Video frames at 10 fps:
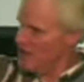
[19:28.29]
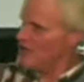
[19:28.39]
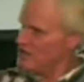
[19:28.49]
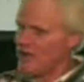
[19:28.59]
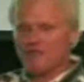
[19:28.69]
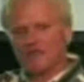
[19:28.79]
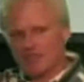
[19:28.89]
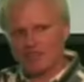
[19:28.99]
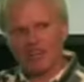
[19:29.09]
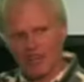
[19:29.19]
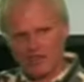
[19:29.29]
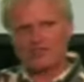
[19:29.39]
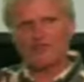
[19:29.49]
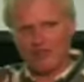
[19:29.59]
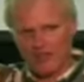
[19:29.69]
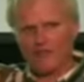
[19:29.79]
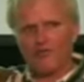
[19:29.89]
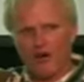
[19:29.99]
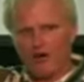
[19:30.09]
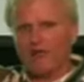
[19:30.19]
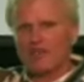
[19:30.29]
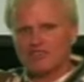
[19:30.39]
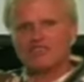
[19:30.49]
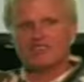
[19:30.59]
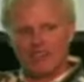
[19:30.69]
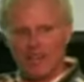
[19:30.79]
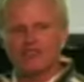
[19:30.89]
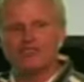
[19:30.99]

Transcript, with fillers: He's faithful and just to cleanse you, forgive you of all unrighteousness and cleanse